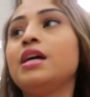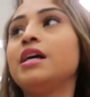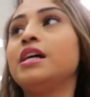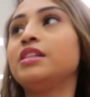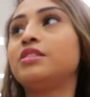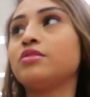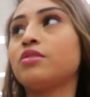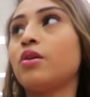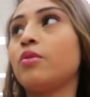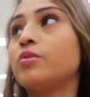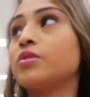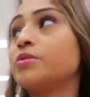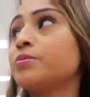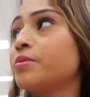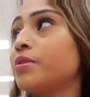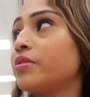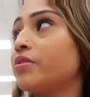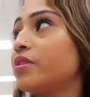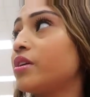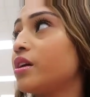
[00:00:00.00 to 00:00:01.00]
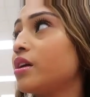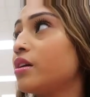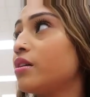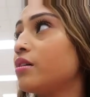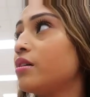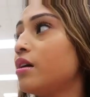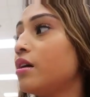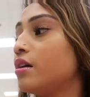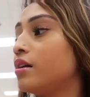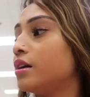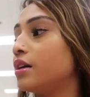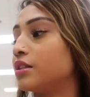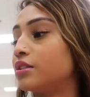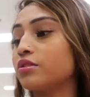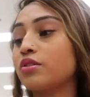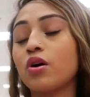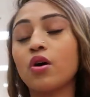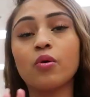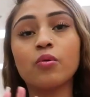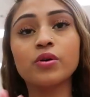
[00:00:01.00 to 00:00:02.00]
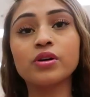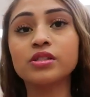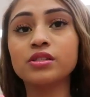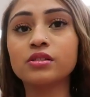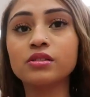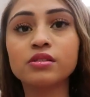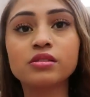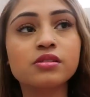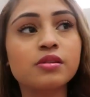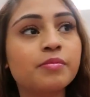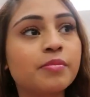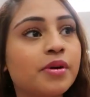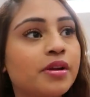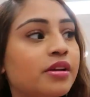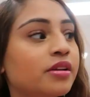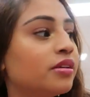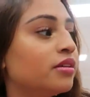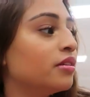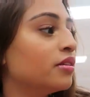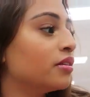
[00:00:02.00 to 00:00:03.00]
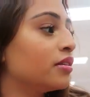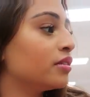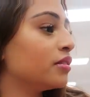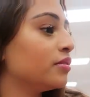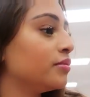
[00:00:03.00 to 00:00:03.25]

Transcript: it's always been a thing. It's always somebody